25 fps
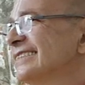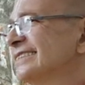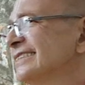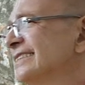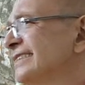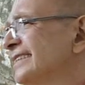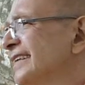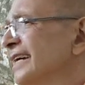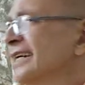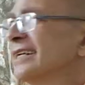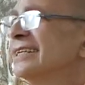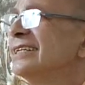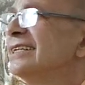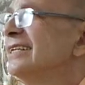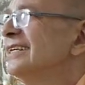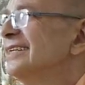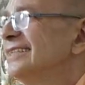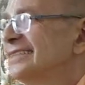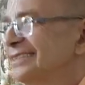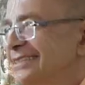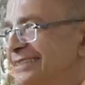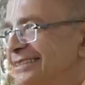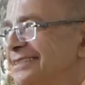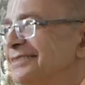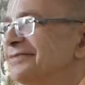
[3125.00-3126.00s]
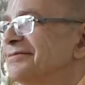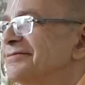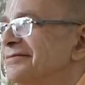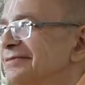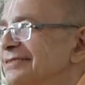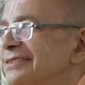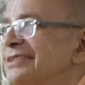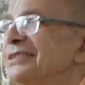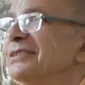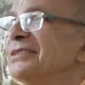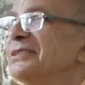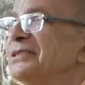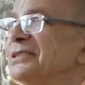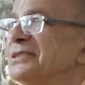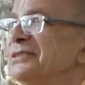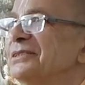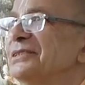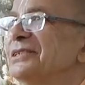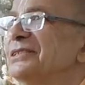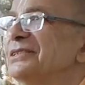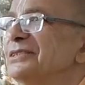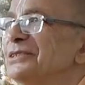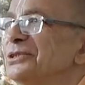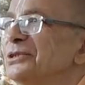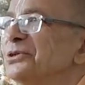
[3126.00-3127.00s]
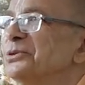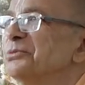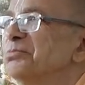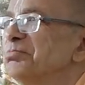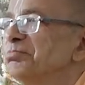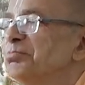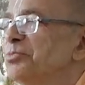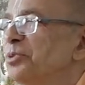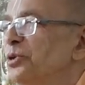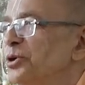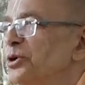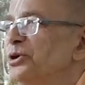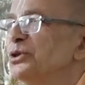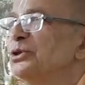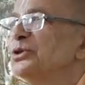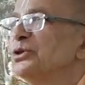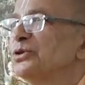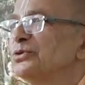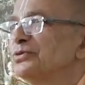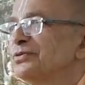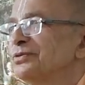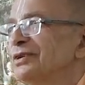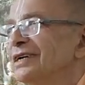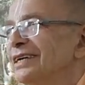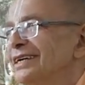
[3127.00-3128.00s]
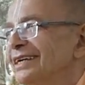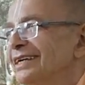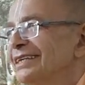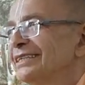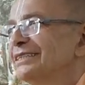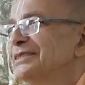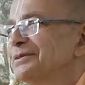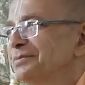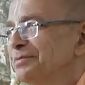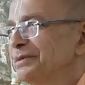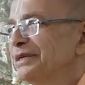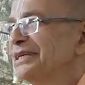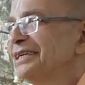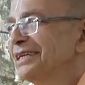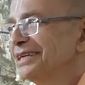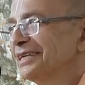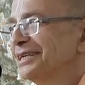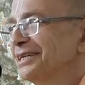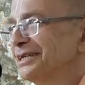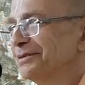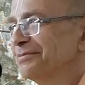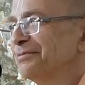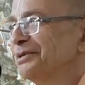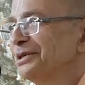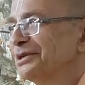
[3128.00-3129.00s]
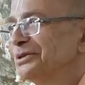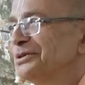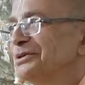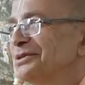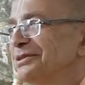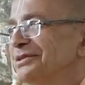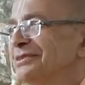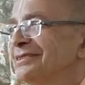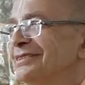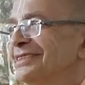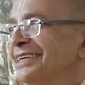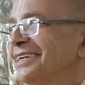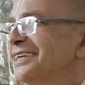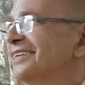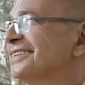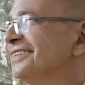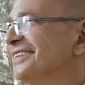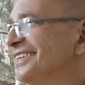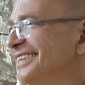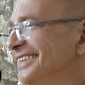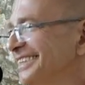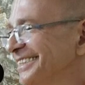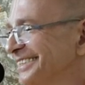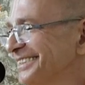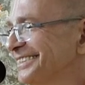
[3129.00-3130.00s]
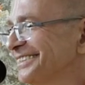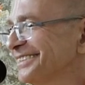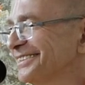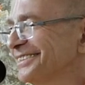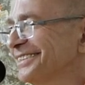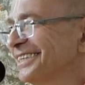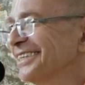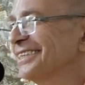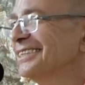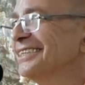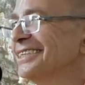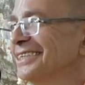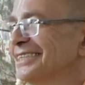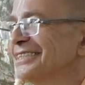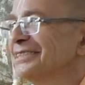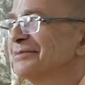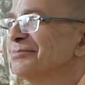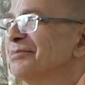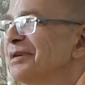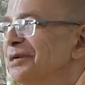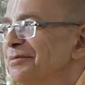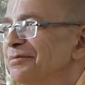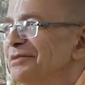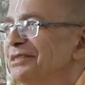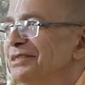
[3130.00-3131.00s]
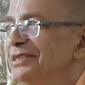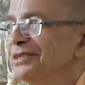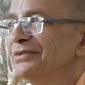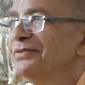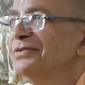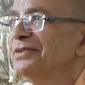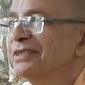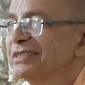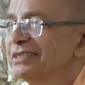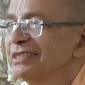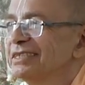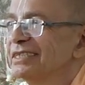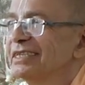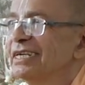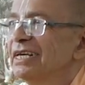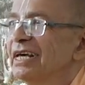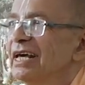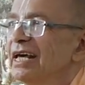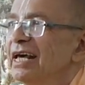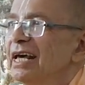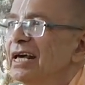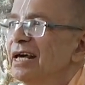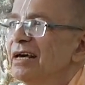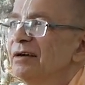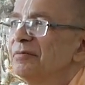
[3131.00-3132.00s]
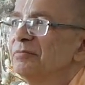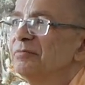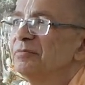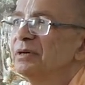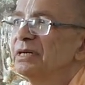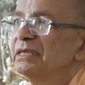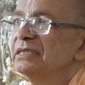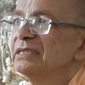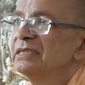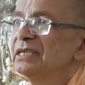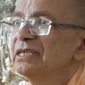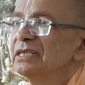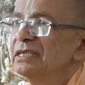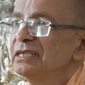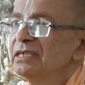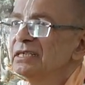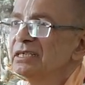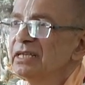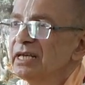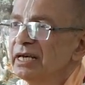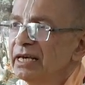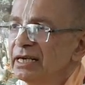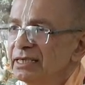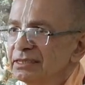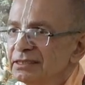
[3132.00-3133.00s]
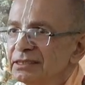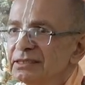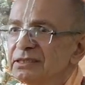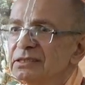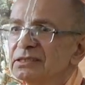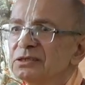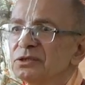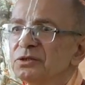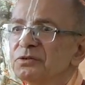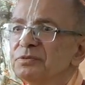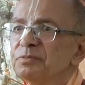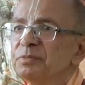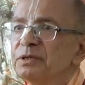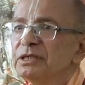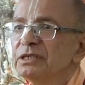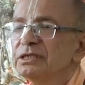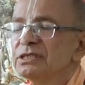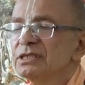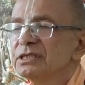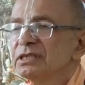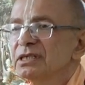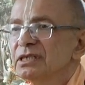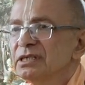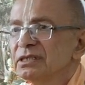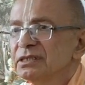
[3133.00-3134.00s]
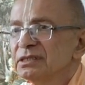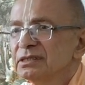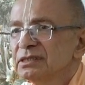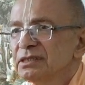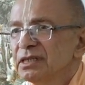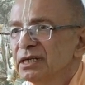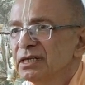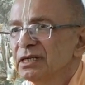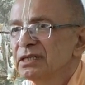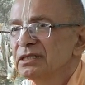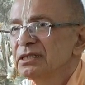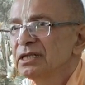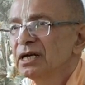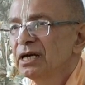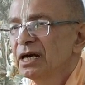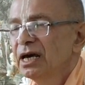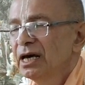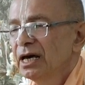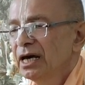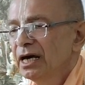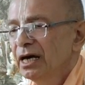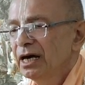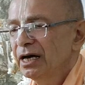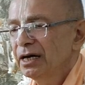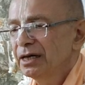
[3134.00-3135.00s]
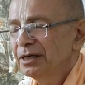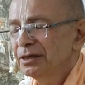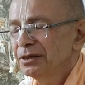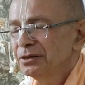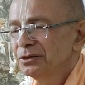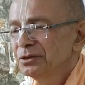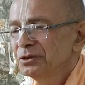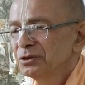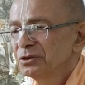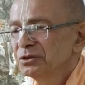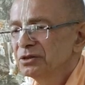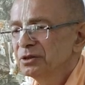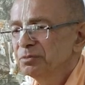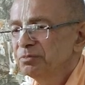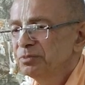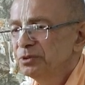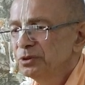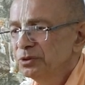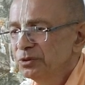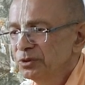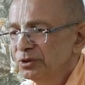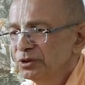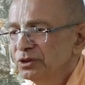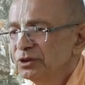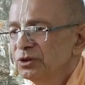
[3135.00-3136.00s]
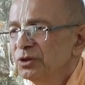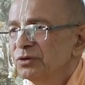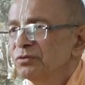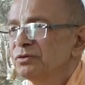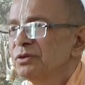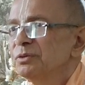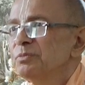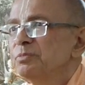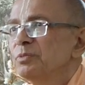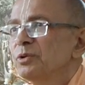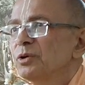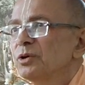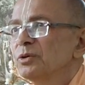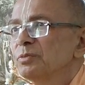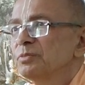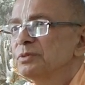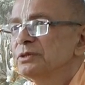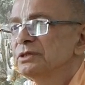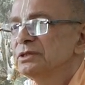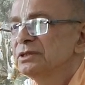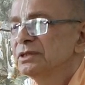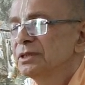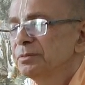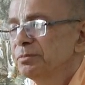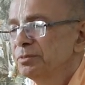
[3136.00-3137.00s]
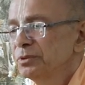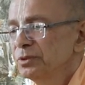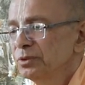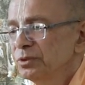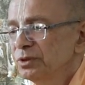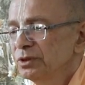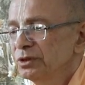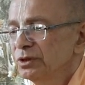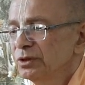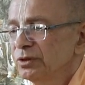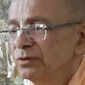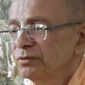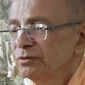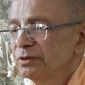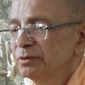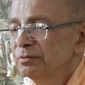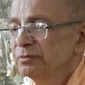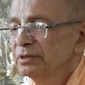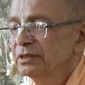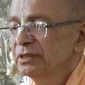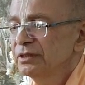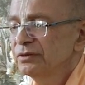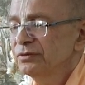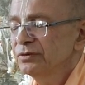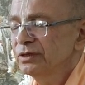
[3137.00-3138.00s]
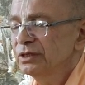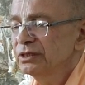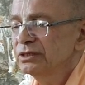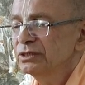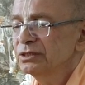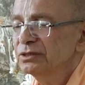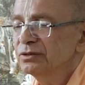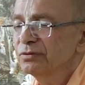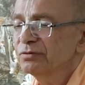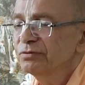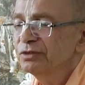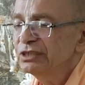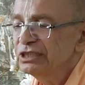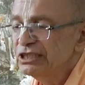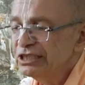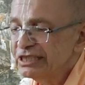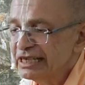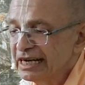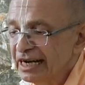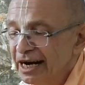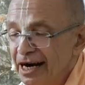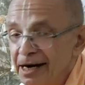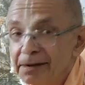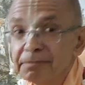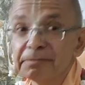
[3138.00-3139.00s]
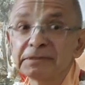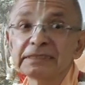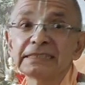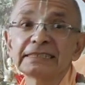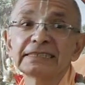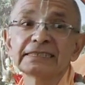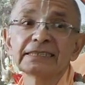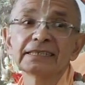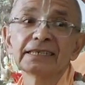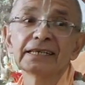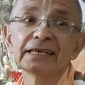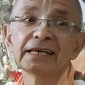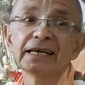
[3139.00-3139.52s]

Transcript: is techniques, you know. There is no point of speaking about techniques. Techniques may be different, but the real essence of preaching is that, uh, you know, the purity of the purpose, the purity of the motivation, which comes